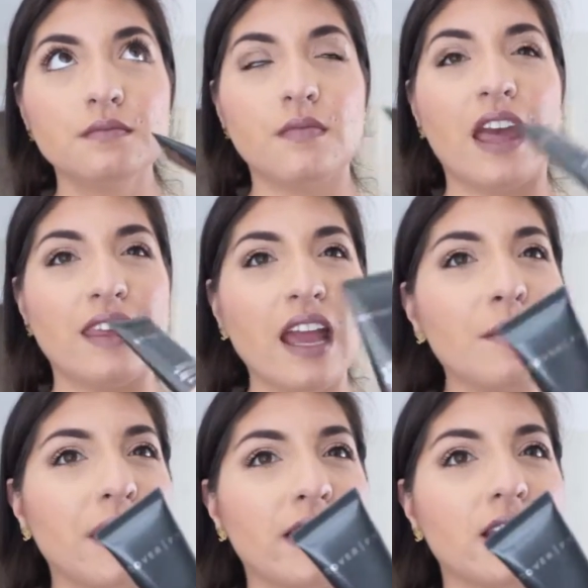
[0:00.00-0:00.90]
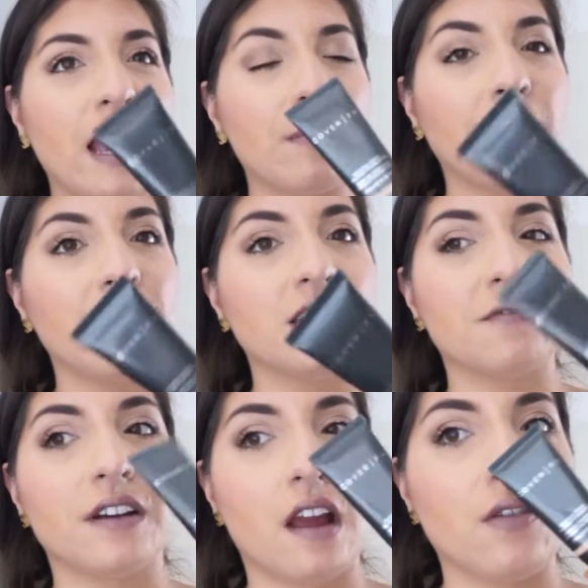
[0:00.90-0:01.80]
I think I apply it
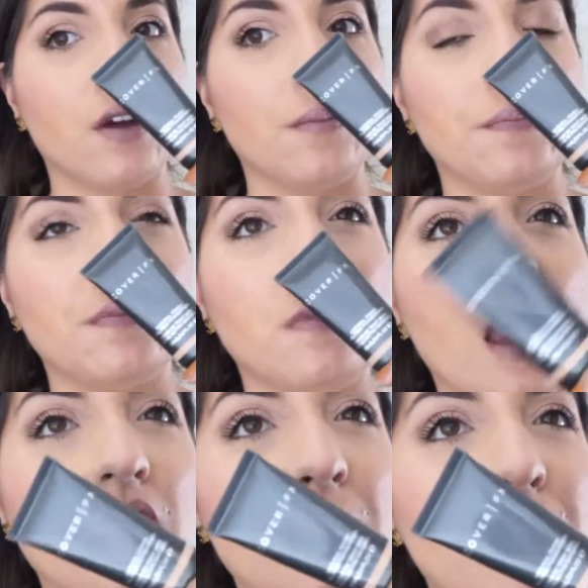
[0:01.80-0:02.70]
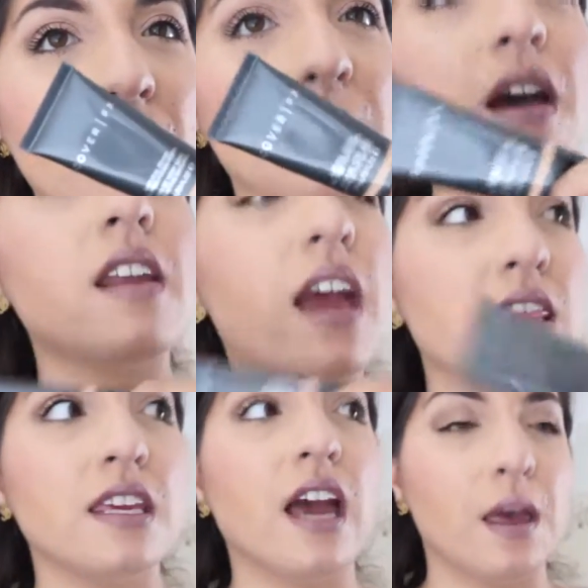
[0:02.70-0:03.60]
different now though. Now that I'm thinking about it, I
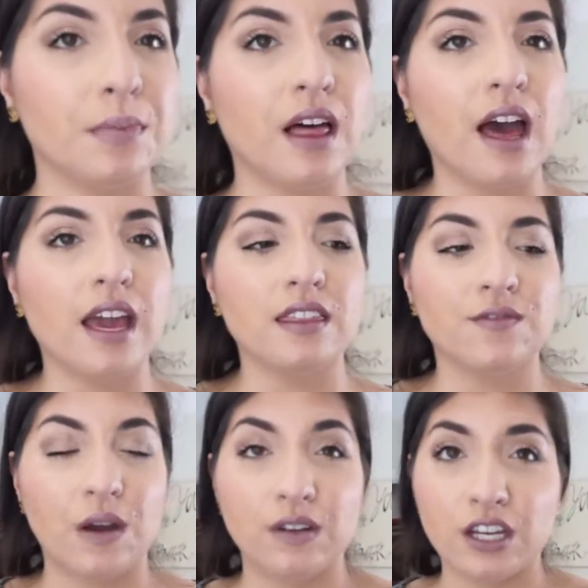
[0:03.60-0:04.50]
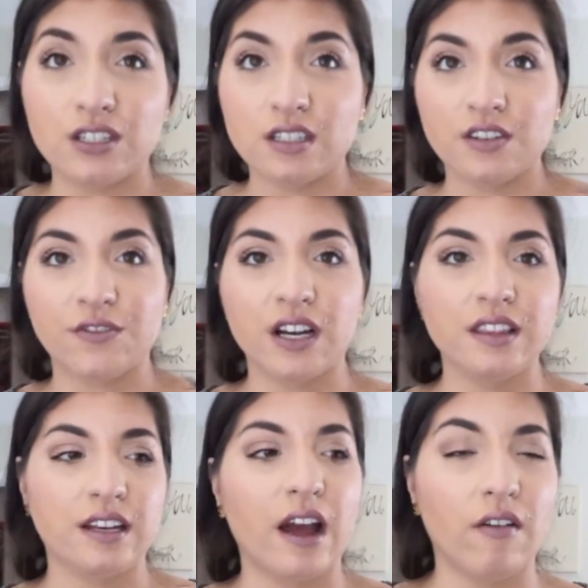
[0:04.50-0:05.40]
think I apply the foundation different
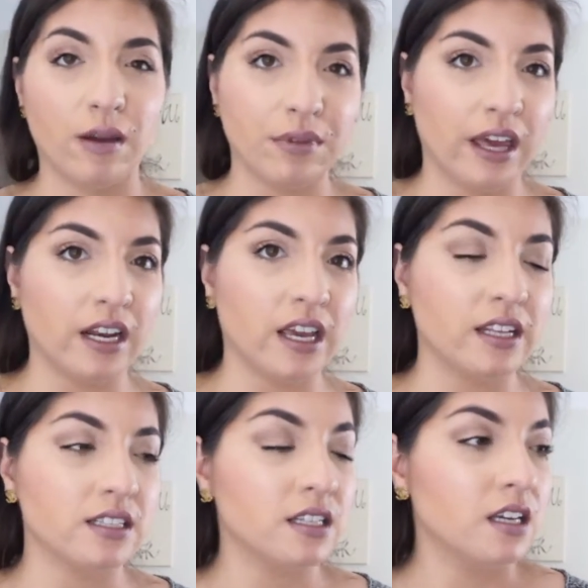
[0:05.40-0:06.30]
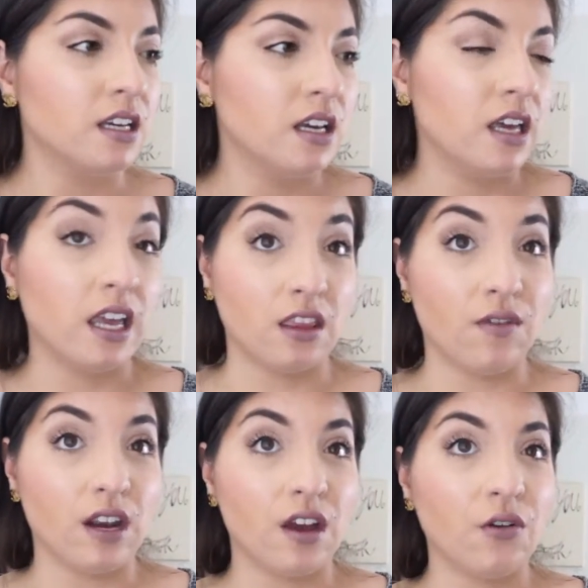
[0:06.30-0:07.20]
than how I applied it in the
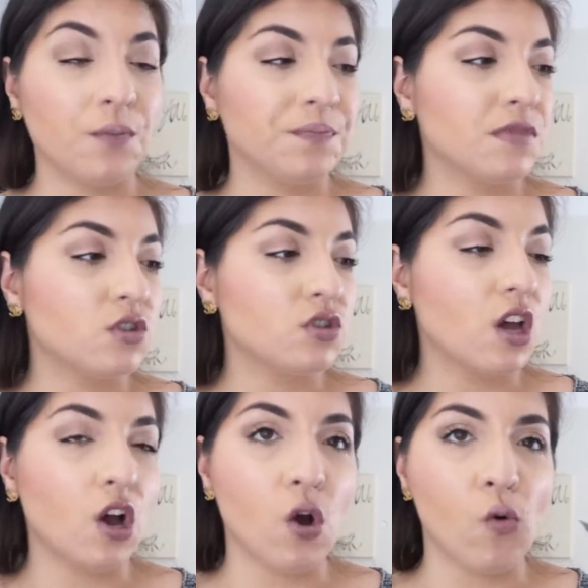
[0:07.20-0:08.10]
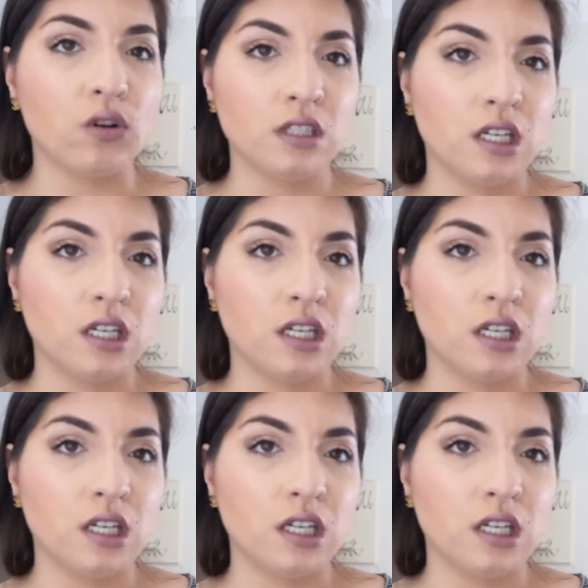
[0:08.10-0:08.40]
video. So